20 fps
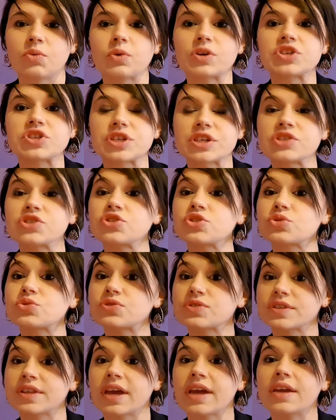which is
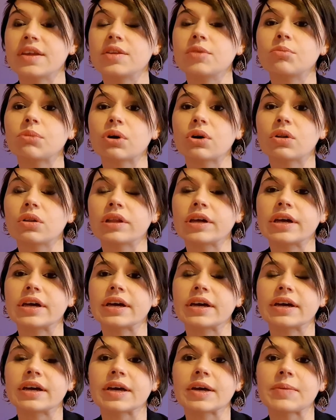sustainable
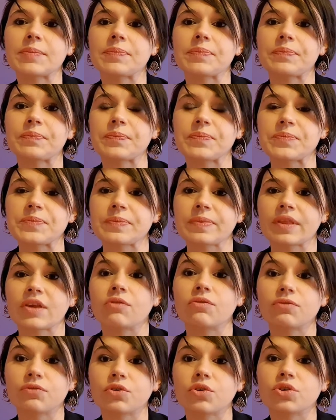um,
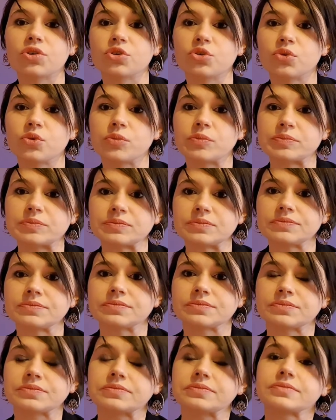for you
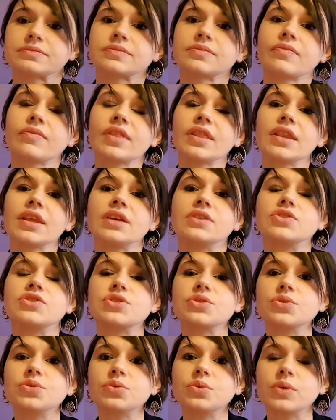
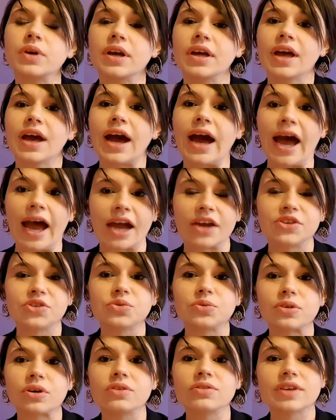so i do
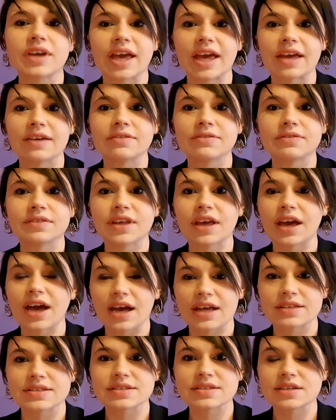not have the
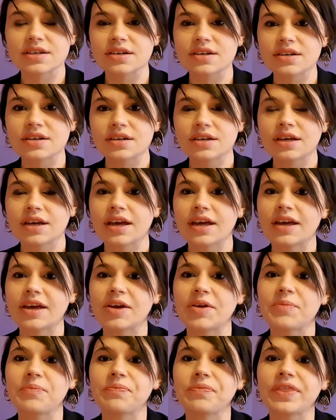answer
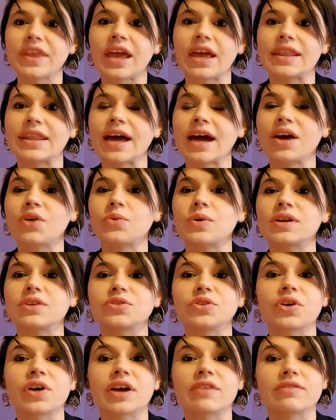um, and i will
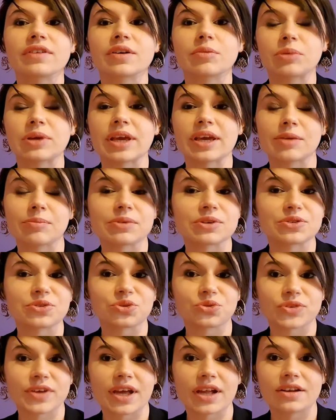never be able to
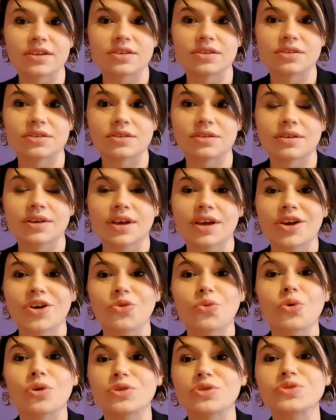tell you
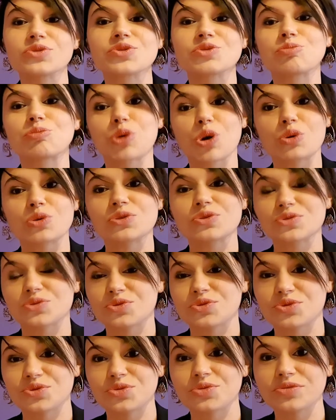what you're supposed to
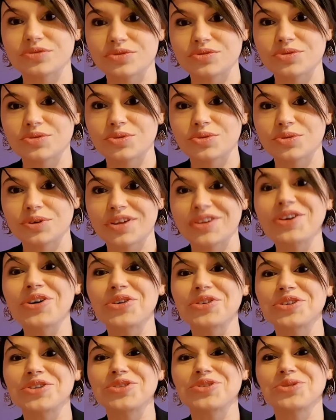should do in
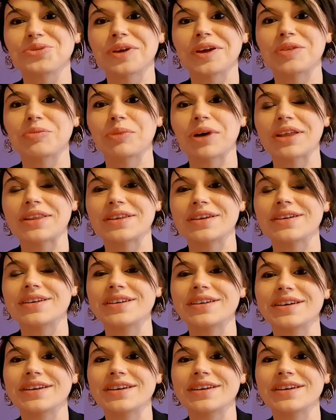order to get better